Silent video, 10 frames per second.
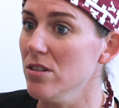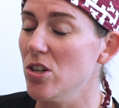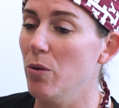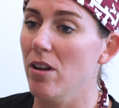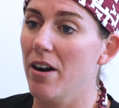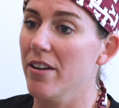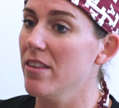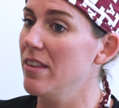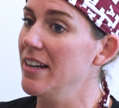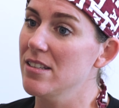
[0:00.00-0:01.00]
So a lot of the
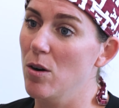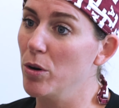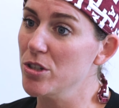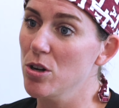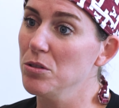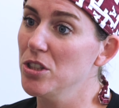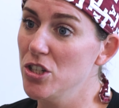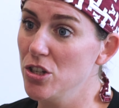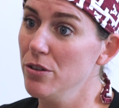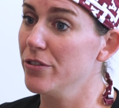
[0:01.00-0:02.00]
things that we're told to
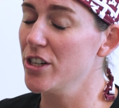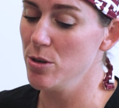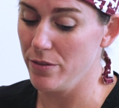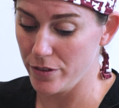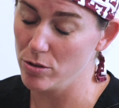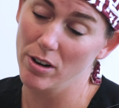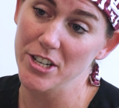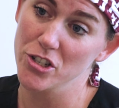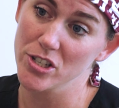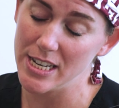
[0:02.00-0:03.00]
do for you if you
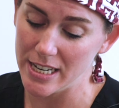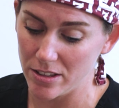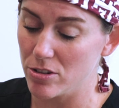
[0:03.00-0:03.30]
grind your teeth,